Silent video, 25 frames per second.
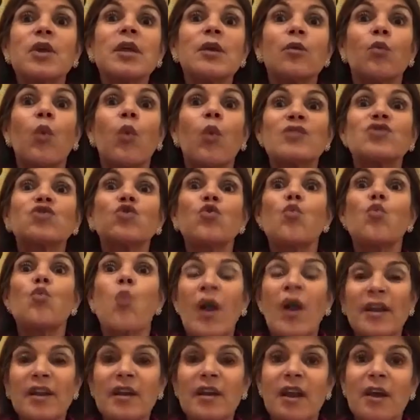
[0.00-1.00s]
1 to
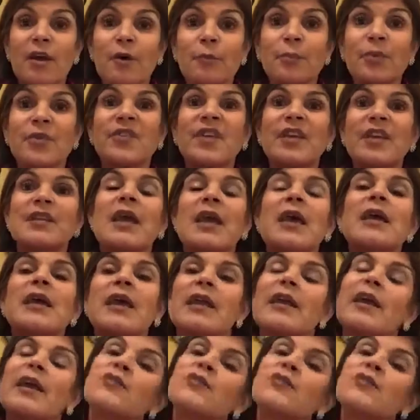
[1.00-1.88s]
1.5% can